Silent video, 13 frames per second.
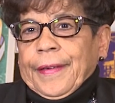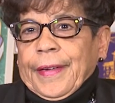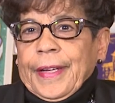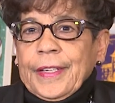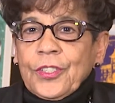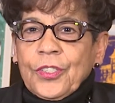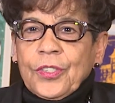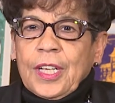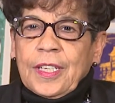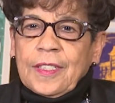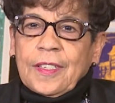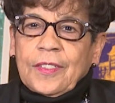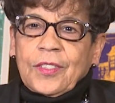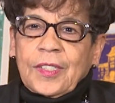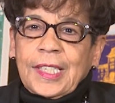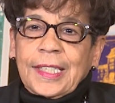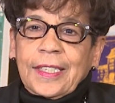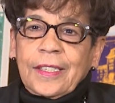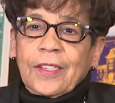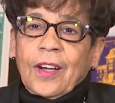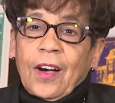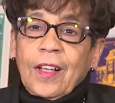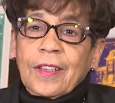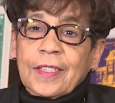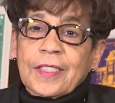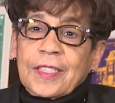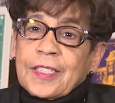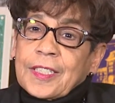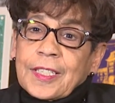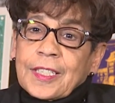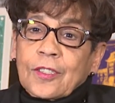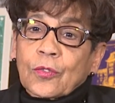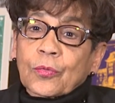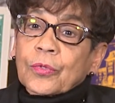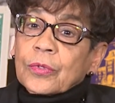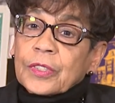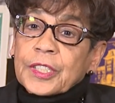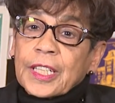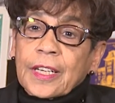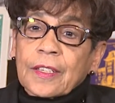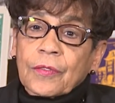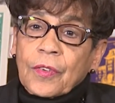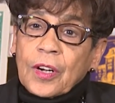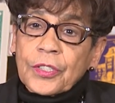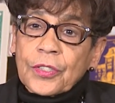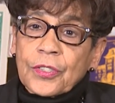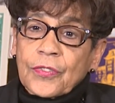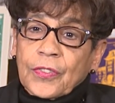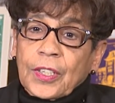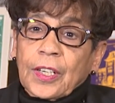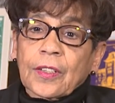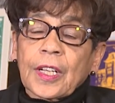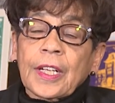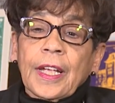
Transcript: how did you get such an elite college in this little rural town of Rogersville?